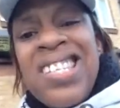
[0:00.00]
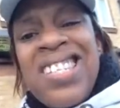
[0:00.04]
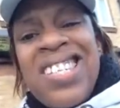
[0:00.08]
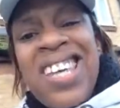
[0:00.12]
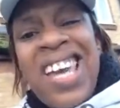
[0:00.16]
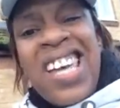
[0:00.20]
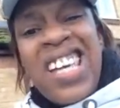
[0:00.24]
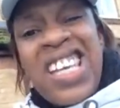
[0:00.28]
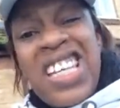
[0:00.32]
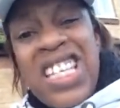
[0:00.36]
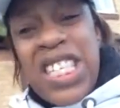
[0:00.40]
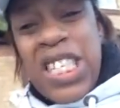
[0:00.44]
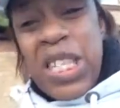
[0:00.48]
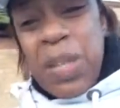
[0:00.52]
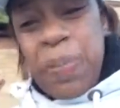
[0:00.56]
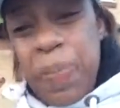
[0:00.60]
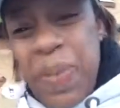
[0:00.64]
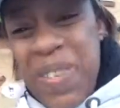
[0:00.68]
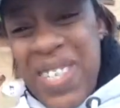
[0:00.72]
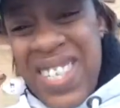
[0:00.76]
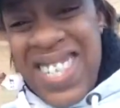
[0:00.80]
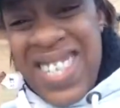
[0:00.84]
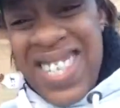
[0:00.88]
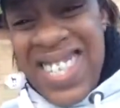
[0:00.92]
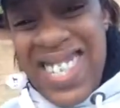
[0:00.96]
taking
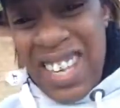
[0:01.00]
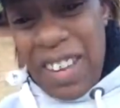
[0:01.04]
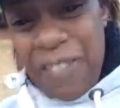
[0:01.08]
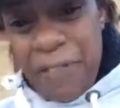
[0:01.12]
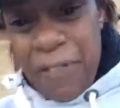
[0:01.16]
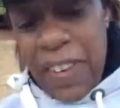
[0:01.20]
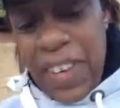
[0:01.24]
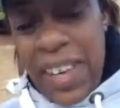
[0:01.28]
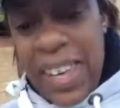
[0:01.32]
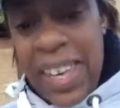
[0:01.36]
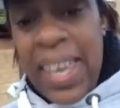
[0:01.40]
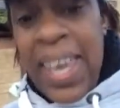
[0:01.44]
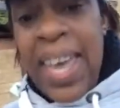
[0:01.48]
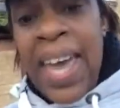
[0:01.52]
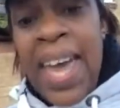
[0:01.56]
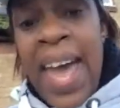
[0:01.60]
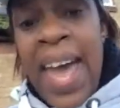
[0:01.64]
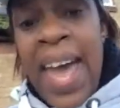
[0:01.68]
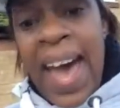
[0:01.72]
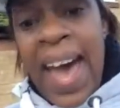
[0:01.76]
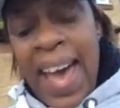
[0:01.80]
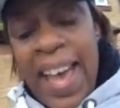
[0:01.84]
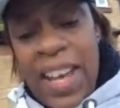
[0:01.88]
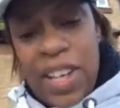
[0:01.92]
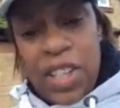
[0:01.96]
specific
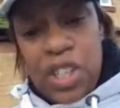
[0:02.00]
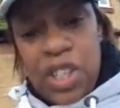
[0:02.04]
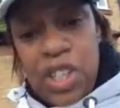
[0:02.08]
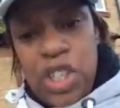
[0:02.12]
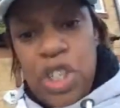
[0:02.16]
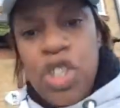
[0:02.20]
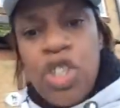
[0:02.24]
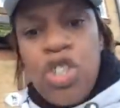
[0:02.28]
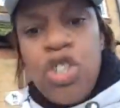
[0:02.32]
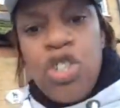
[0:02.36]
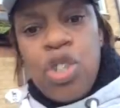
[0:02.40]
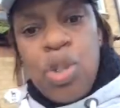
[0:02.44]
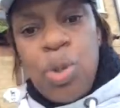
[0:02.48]
action